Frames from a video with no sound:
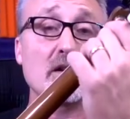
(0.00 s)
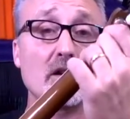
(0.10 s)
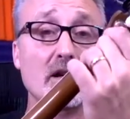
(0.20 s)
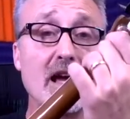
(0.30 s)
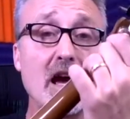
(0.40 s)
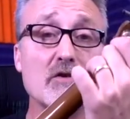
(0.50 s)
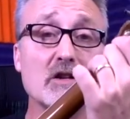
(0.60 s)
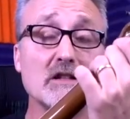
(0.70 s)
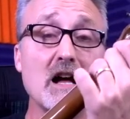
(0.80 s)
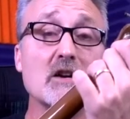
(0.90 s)

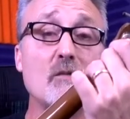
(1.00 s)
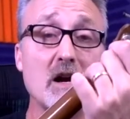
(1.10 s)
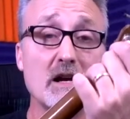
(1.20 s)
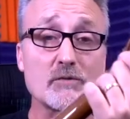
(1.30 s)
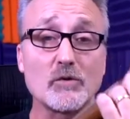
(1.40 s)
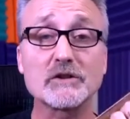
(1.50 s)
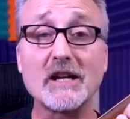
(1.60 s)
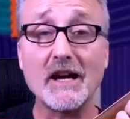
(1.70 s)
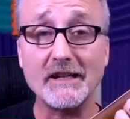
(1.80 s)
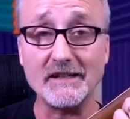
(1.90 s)
counterclockwise, will
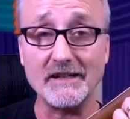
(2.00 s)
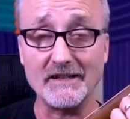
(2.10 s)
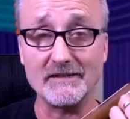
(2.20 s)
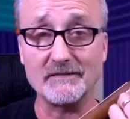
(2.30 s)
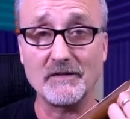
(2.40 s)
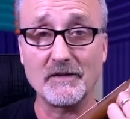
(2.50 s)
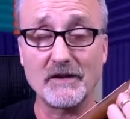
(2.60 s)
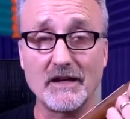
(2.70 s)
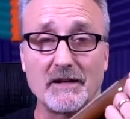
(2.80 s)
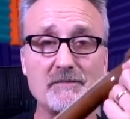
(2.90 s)
tighten it,
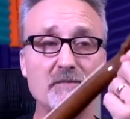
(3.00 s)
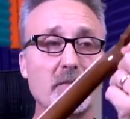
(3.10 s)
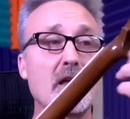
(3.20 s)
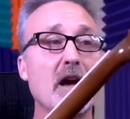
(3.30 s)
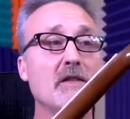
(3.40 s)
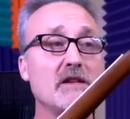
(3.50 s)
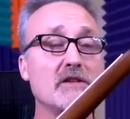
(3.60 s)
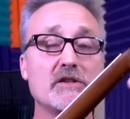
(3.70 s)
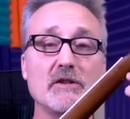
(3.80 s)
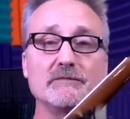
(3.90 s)
okay, on these two.